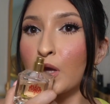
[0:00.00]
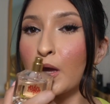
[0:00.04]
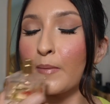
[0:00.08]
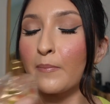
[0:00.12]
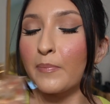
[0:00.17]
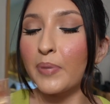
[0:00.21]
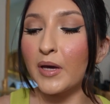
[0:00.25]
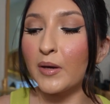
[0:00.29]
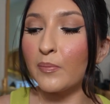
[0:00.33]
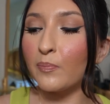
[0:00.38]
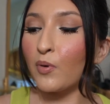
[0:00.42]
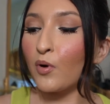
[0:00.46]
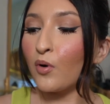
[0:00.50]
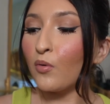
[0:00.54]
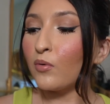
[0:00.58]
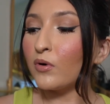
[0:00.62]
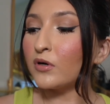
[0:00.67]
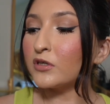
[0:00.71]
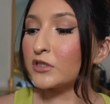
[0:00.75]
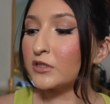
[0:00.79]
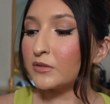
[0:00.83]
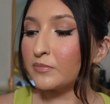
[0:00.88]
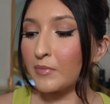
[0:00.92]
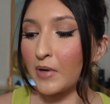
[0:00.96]
People
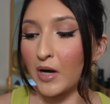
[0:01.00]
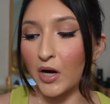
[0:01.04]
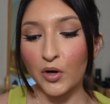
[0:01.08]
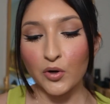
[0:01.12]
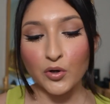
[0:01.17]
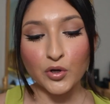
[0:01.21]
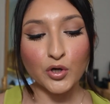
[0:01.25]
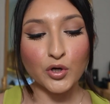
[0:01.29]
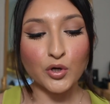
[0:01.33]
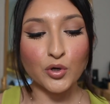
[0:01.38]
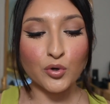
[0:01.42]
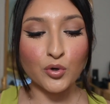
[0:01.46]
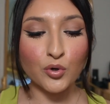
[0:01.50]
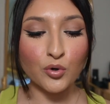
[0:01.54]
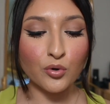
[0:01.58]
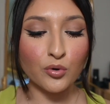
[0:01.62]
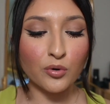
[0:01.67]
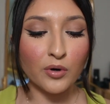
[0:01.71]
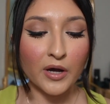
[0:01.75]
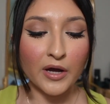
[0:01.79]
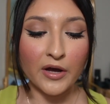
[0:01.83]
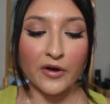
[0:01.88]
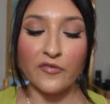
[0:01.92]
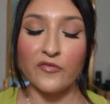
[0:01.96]
will smell you,
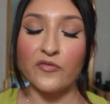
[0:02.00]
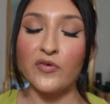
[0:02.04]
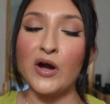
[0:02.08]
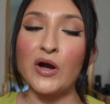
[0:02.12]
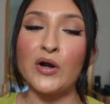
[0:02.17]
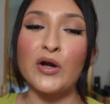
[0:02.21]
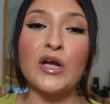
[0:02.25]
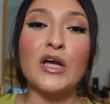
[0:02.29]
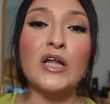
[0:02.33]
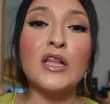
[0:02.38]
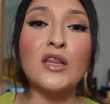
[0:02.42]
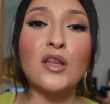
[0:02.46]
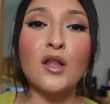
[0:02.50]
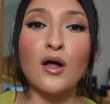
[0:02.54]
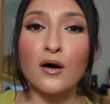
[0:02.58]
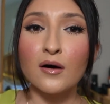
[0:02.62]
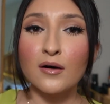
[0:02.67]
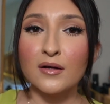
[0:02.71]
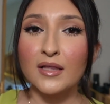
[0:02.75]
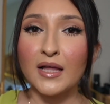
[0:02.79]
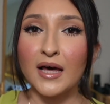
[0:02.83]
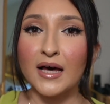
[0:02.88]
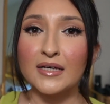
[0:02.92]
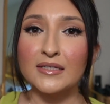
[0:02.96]
very
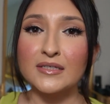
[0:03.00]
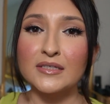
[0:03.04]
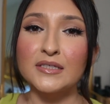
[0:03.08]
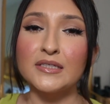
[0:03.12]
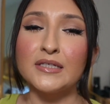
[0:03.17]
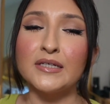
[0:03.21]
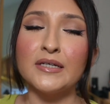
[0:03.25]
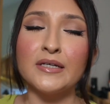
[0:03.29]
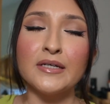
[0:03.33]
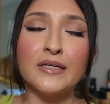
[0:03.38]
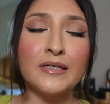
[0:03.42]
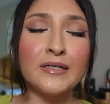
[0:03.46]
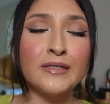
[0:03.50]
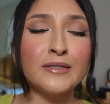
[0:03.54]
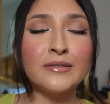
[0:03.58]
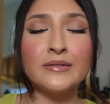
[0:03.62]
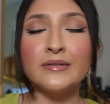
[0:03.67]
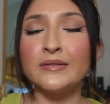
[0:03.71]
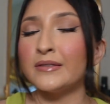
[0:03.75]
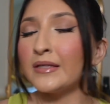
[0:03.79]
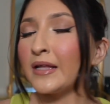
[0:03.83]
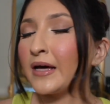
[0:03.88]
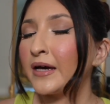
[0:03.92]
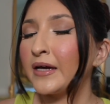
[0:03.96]
long
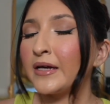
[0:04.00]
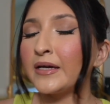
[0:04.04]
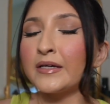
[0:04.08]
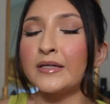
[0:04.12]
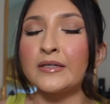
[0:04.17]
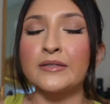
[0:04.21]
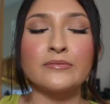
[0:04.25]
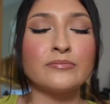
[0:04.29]
lasting, like